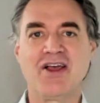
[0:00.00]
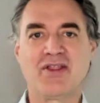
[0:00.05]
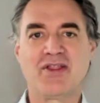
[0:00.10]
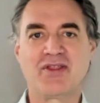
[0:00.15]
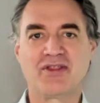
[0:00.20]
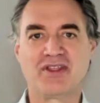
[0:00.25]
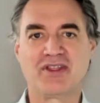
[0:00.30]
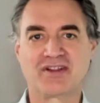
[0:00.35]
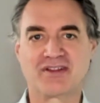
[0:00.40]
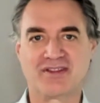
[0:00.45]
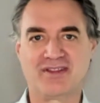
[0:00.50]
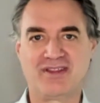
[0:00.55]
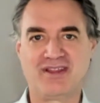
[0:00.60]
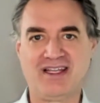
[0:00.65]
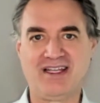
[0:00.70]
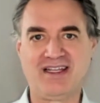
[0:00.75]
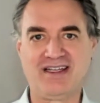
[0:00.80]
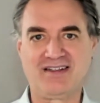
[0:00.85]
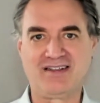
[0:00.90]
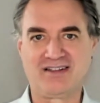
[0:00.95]
the,
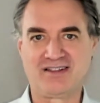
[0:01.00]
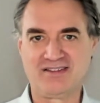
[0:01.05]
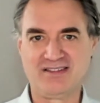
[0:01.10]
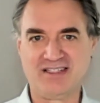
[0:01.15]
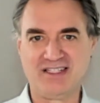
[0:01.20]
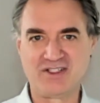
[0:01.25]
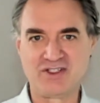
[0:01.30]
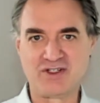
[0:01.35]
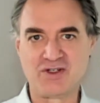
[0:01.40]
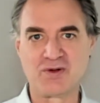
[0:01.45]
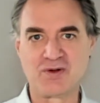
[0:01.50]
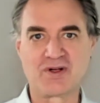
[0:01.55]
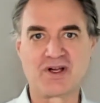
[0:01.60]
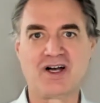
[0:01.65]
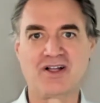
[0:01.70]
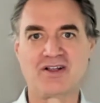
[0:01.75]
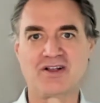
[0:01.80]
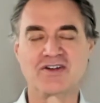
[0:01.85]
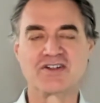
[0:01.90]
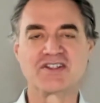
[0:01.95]
the these two
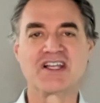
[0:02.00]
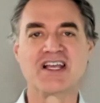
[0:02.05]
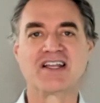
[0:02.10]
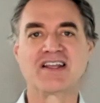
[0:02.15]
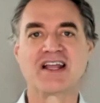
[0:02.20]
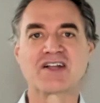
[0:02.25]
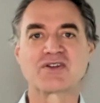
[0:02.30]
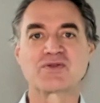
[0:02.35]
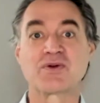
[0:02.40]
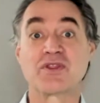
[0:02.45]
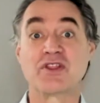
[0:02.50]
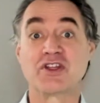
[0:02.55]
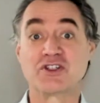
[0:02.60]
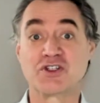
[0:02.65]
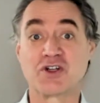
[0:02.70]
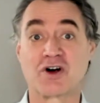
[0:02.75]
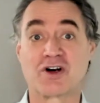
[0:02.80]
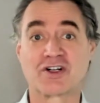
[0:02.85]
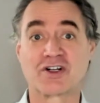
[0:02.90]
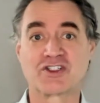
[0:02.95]
colors, and that's where the
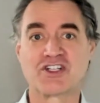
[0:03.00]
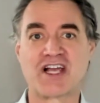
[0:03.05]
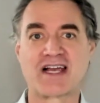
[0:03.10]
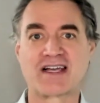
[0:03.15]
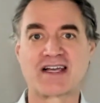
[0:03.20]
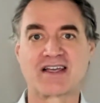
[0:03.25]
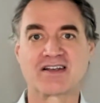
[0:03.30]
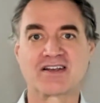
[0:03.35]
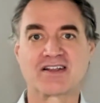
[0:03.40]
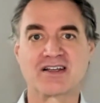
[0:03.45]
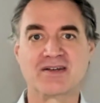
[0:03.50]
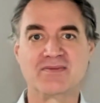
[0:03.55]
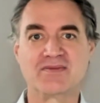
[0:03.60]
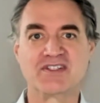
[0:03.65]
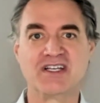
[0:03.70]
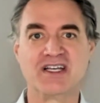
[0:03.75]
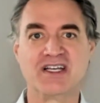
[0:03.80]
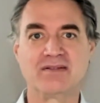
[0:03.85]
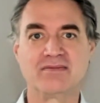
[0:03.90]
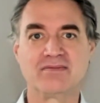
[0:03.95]
dark jacket
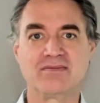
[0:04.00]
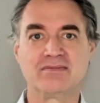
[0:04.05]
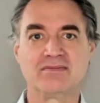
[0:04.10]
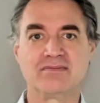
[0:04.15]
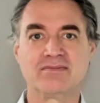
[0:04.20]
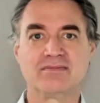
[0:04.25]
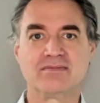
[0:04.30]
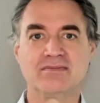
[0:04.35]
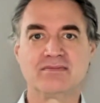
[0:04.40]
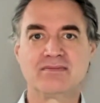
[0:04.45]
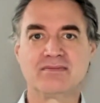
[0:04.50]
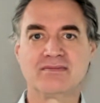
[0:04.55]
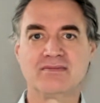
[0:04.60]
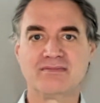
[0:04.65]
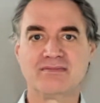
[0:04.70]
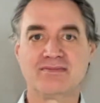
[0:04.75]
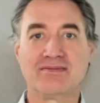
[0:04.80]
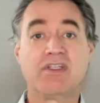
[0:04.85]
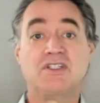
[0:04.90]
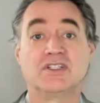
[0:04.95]
comes
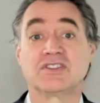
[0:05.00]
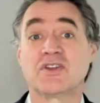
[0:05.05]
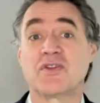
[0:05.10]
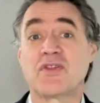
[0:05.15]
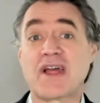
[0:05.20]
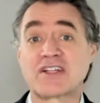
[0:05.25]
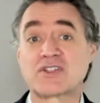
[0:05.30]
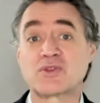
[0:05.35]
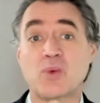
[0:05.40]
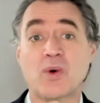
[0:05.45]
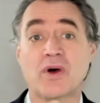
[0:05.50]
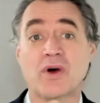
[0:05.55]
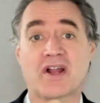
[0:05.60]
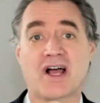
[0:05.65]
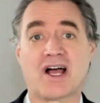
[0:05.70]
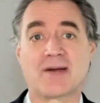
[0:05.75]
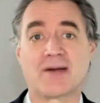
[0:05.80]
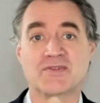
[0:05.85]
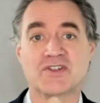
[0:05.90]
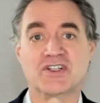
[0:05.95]
in. So that's one
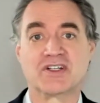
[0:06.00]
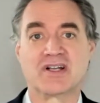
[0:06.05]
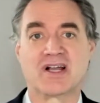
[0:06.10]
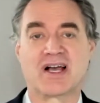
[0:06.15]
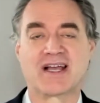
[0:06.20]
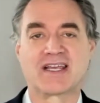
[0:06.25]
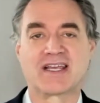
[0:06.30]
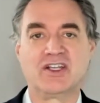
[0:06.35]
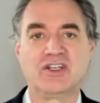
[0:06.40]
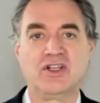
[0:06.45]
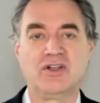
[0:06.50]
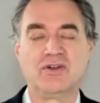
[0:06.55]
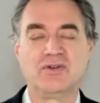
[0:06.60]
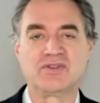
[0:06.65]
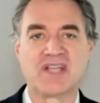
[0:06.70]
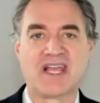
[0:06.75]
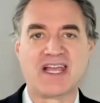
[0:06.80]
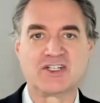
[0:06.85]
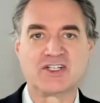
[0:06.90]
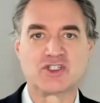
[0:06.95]
option. I can
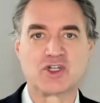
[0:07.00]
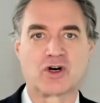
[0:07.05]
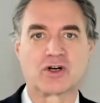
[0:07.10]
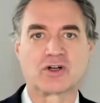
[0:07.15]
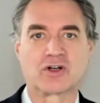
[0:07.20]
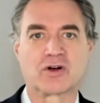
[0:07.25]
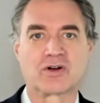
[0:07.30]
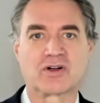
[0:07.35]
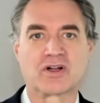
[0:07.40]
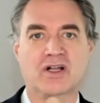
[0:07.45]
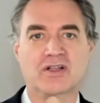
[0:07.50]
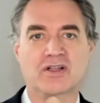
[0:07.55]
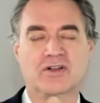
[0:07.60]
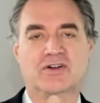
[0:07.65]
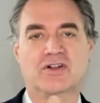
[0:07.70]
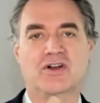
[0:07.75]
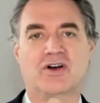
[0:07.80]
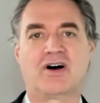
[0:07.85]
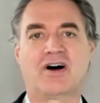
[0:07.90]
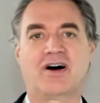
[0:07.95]
use a darker
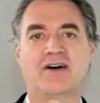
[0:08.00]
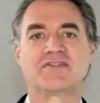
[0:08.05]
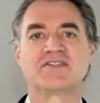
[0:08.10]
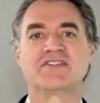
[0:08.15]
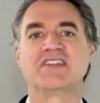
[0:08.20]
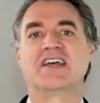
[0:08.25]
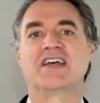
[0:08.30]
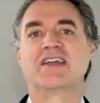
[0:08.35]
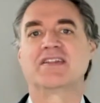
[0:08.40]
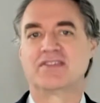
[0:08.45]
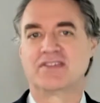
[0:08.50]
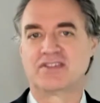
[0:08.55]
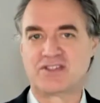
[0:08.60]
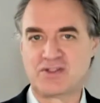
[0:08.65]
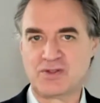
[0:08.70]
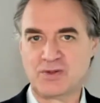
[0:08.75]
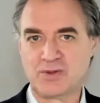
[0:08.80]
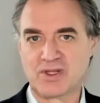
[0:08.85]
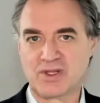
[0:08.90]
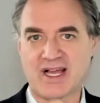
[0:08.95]
color to offset the
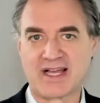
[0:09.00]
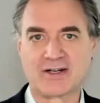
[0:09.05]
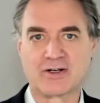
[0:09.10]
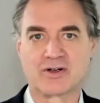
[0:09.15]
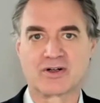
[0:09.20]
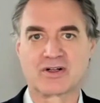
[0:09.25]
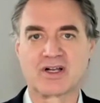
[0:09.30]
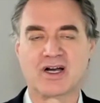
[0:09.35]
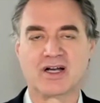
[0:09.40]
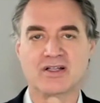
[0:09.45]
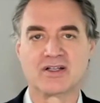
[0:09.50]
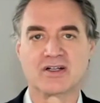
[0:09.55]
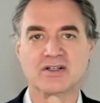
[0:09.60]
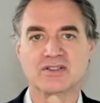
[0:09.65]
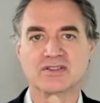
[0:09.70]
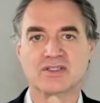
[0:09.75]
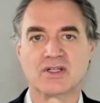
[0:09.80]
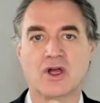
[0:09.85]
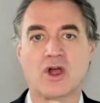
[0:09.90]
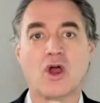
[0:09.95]
two lighter
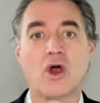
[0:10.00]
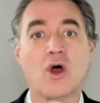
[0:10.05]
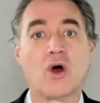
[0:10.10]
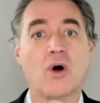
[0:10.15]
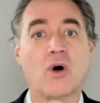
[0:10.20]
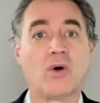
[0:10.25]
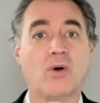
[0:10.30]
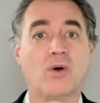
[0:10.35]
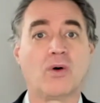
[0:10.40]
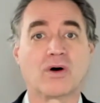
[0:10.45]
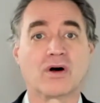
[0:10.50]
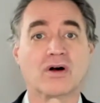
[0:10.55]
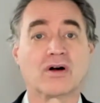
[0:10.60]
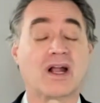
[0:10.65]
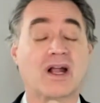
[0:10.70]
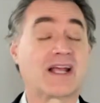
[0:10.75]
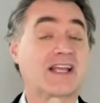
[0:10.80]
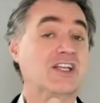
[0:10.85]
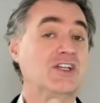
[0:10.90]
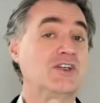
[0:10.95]
colors.
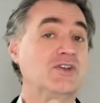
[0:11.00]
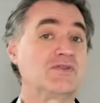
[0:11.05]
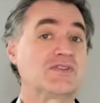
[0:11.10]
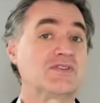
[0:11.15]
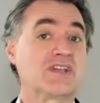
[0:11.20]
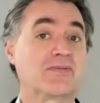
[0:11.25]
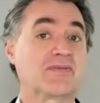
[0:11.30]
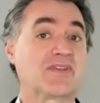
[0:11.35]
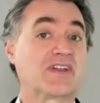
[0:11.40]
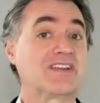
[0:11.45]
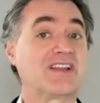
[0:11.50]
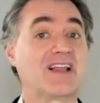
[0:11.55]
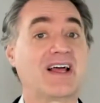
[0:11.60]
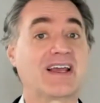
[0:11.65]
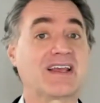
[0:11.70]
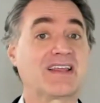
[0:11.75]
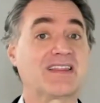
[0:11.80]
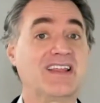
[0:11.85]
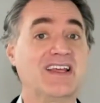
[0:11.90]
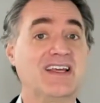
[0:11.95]
Or I can do something
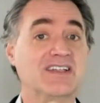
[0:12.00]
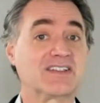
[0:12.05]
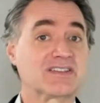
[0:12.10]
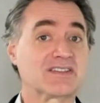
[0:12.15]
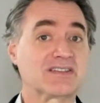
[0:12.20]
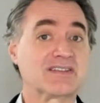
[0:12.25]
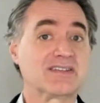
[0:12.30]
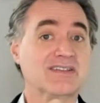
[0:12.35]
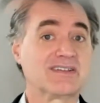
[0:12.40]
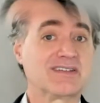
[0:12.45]
like this.